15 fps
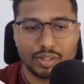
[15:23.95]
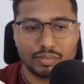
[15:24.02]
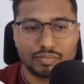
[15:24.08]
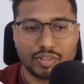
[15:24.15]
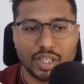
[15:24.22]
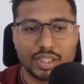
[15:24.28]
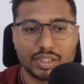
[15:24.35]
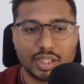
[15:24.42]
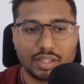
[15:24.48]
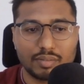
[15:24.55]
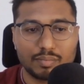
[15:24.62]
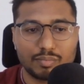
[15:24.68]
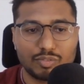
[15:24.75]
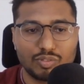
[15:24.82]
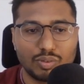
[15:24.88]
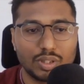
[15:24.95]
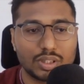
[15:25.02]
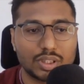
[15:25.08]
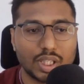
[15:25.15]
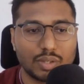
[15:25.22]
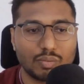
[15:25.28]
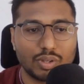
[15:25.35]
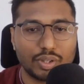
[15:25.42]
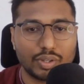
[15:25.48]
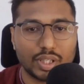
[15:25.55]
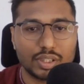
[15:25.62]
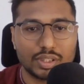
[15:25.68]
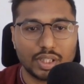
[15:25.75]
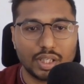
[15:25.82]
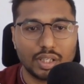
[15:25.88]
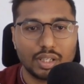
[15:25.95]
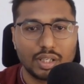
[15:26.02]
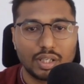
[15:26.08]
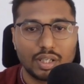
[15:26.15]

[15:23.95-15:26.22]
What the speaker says: files and folders, that what you can see